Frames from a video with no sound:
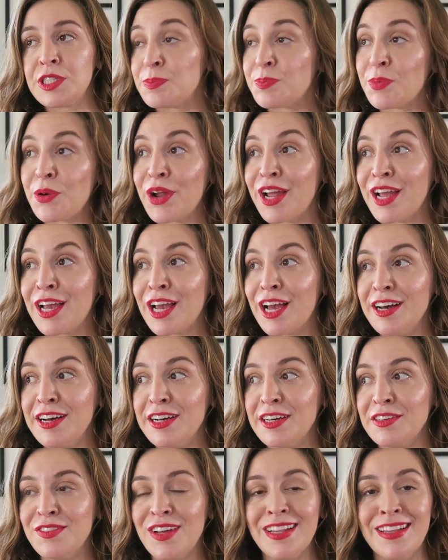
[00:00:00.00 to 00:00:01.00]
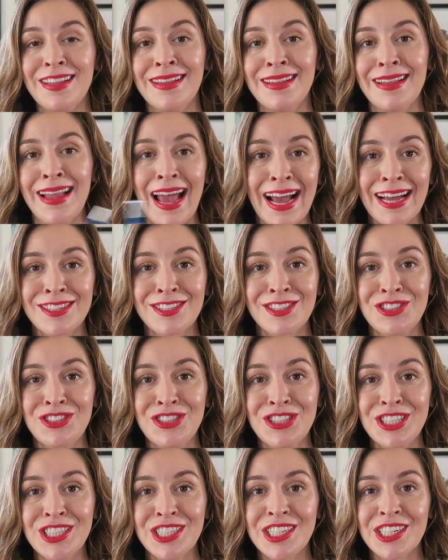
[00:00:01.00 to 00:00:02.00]
spring of
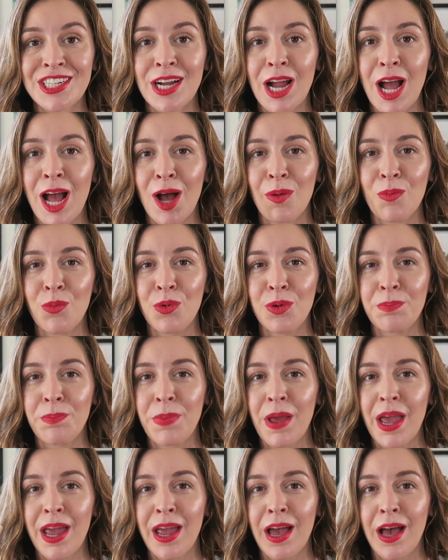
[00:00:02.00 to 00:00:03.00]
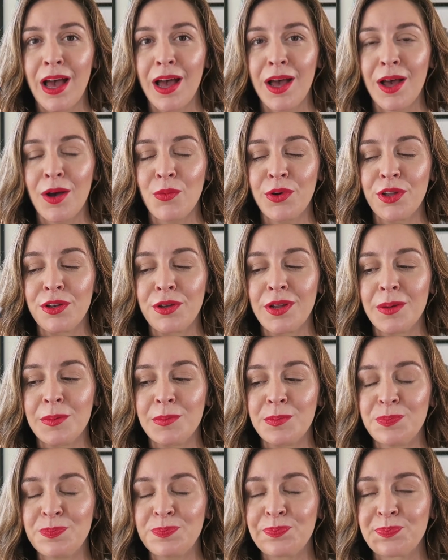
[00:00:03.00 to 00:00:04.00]
last year um, when, uh, when
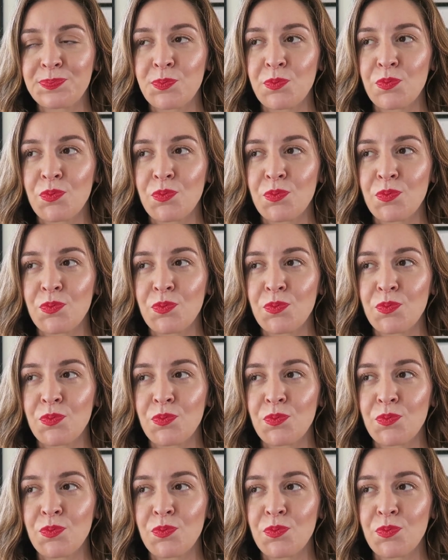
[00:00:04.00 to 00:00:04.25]
um,